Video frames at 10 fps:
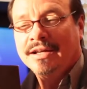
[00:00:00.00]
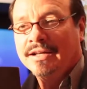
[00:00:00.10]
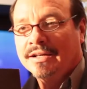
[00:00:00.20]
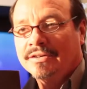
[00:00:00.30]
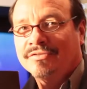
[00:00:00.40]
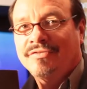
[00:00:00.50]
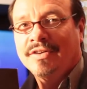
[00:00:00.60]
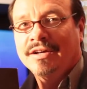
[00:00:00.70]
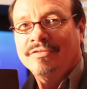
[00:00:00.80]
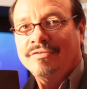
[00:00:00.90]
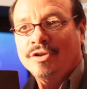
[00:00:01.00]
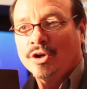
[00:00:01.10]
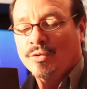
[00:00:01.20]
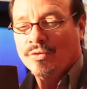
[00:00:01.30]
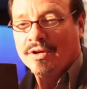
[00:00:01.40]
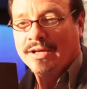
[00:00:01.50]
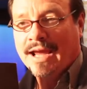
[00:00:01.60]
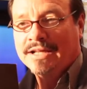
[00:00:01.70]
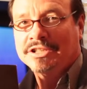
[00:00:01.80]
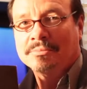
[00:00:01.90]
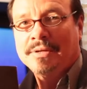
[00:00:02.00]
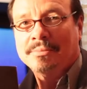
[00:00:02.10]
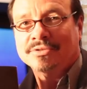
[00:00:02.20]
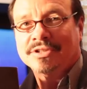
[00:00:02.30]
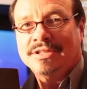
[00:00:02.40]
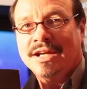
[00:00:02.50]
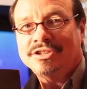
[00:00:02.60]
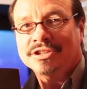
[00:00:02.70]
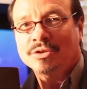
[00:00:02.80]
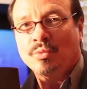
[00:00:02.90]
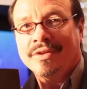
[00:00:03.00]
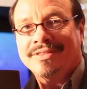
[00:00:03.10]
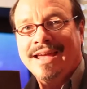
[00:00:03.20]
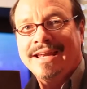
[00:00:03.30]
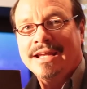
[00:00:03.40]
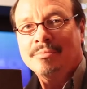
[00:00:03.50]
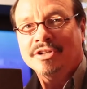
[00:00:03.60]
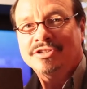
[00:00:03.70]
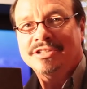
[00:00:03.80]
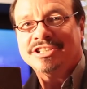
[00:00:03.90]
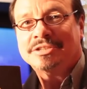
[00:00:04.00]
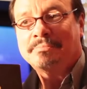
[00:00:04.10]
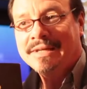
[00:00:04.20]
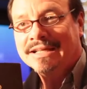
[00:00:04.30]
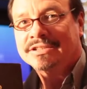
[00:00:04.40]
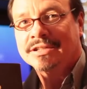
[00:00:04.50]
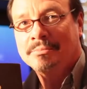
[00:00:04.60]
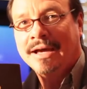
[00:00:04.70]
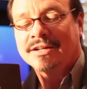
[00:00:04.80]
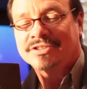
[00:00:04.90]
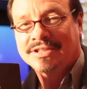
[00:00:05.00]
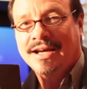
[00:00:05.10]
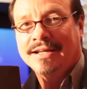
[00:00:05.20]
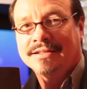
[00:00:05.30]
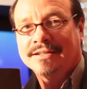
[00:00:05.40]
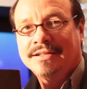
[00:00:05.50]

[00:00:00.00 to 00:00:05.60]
and of you know, catching people's attention with an image that speaks about a site